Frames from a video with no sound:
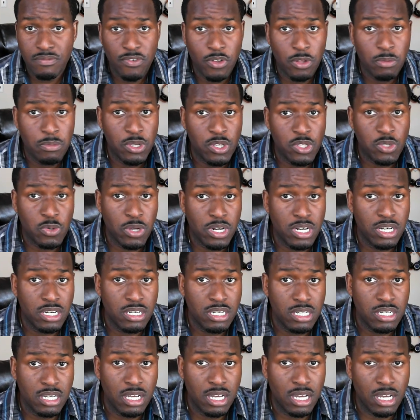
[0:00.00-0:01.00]
Follow me on
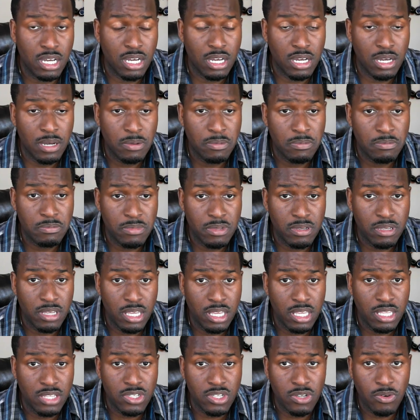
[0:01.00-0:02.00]
Twitter, um,
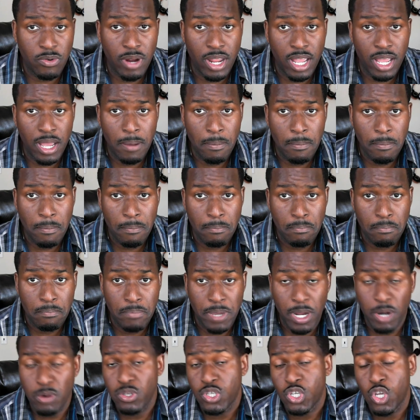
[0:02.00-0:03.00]
Instagram,
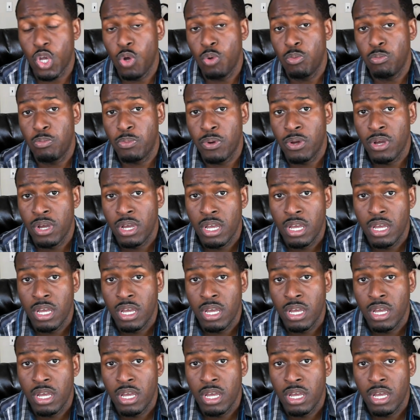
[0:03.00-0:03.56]
Periscope,